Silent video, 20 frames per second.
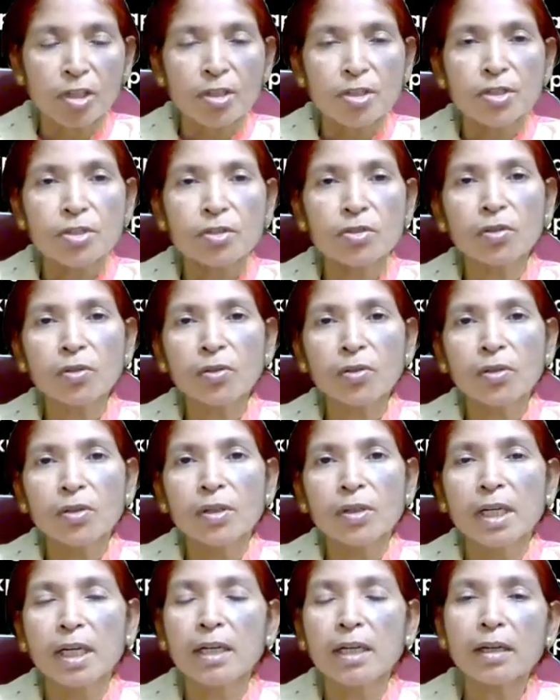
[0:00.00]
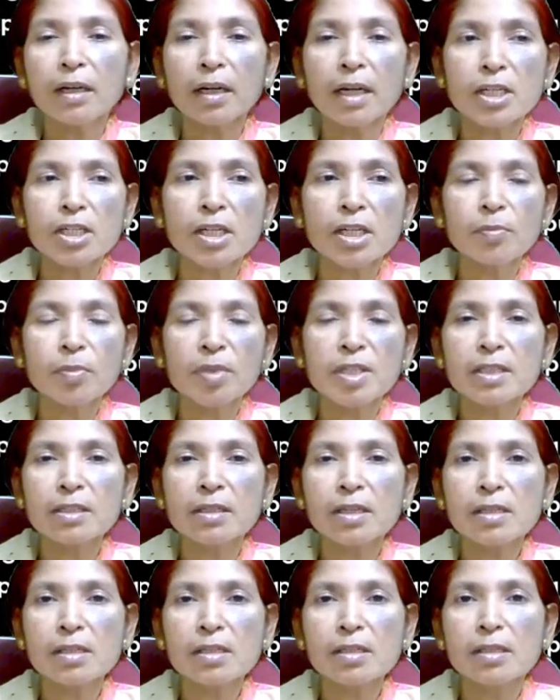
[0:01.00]
So, international
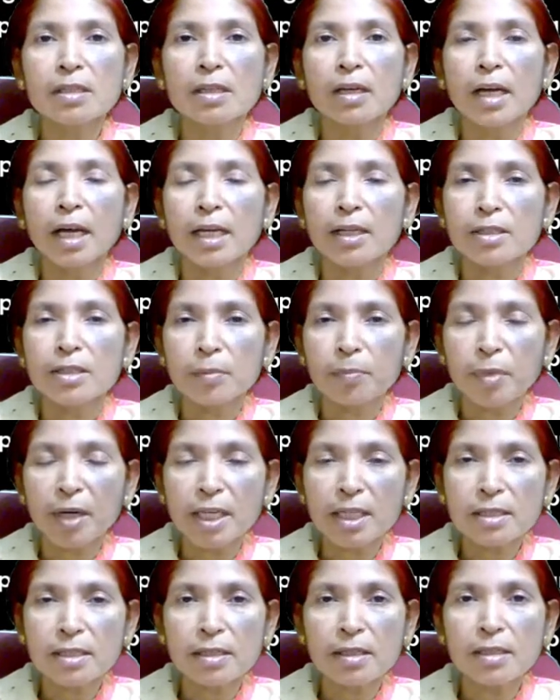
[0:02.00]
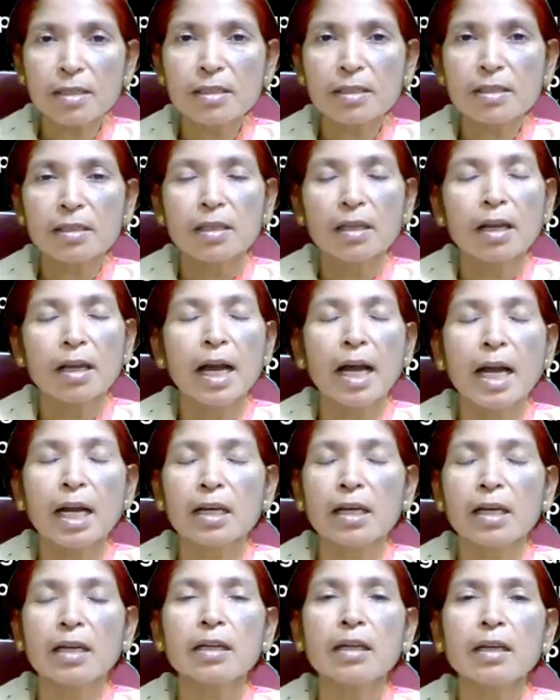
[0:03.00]
business enterprises
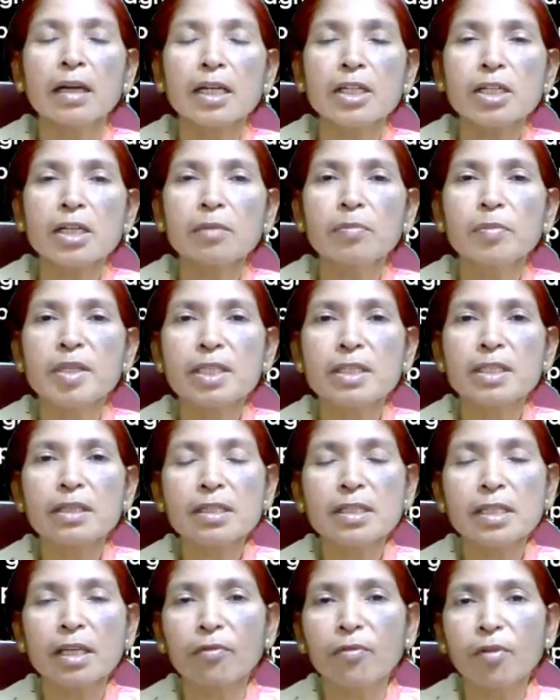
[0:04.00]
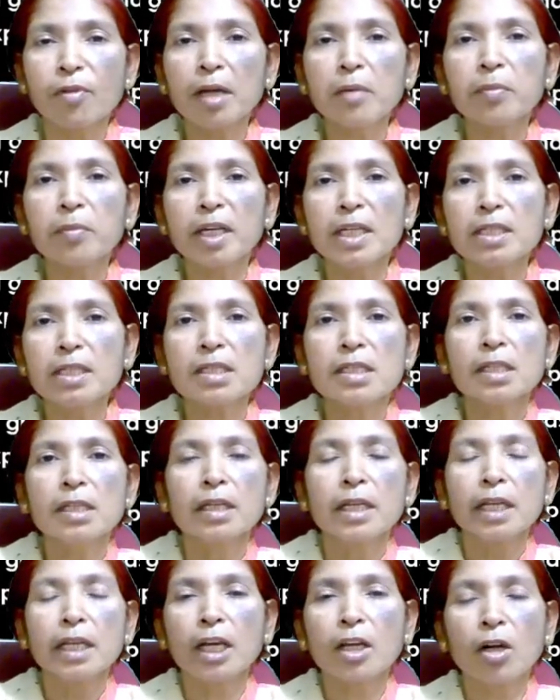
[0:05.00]
and international business environment
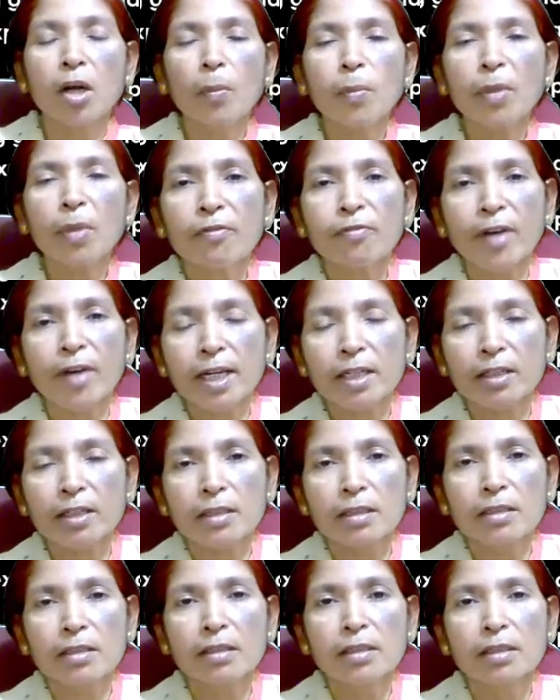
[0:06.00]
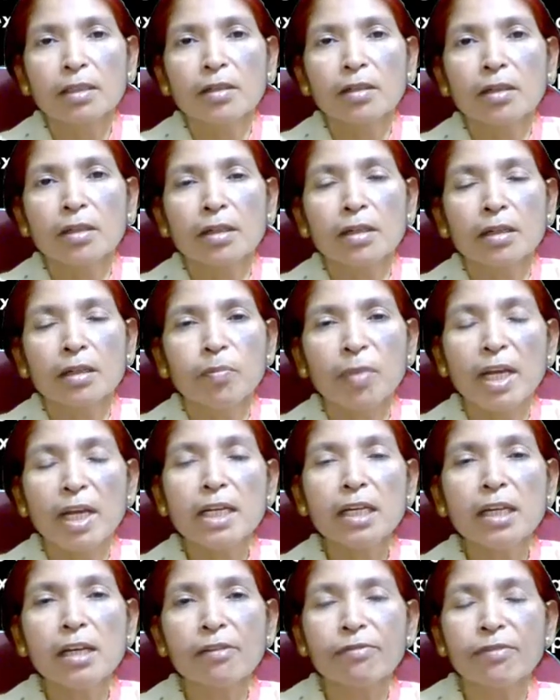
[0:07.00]
economic factor
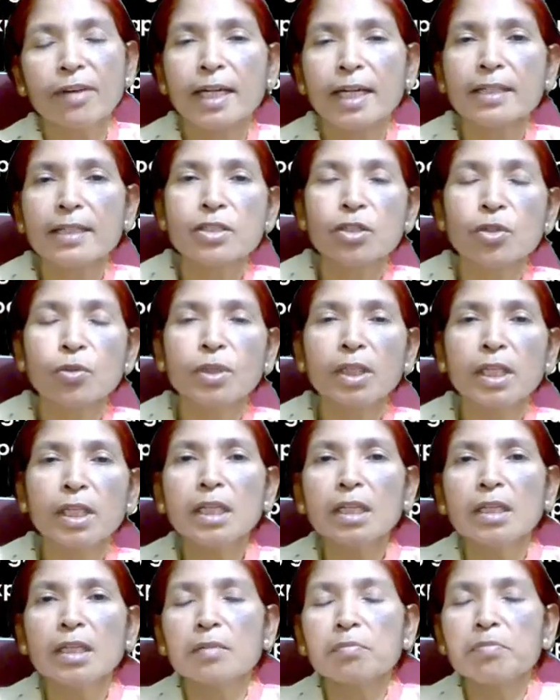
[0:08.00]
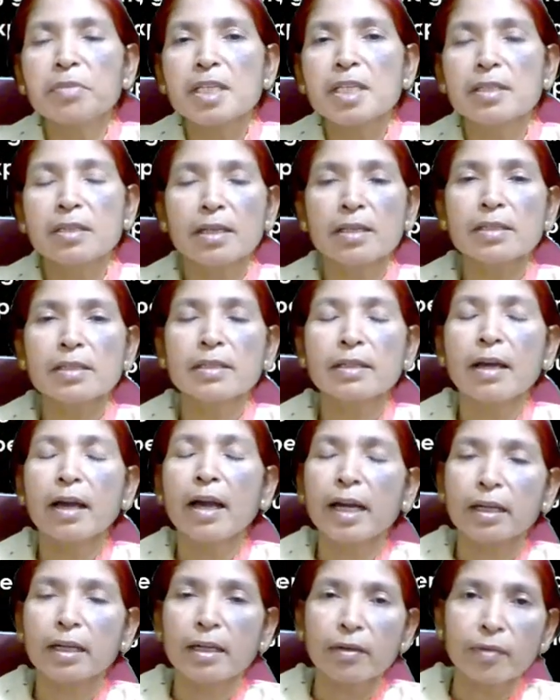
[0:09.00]
mainly affects to the business
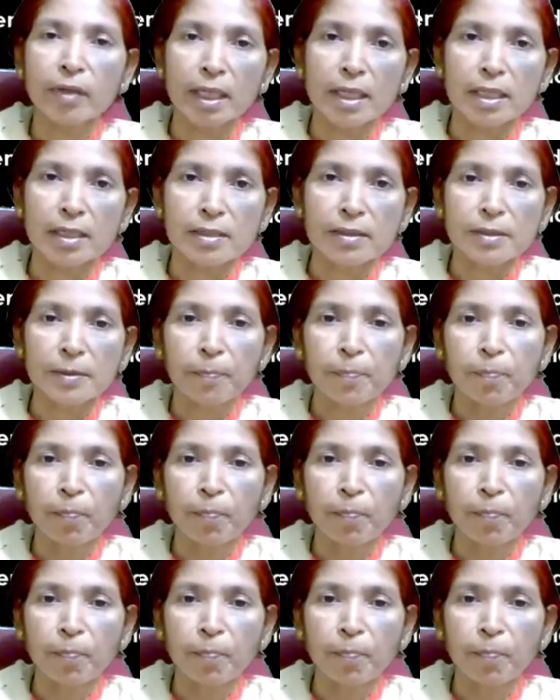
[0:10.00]
activities.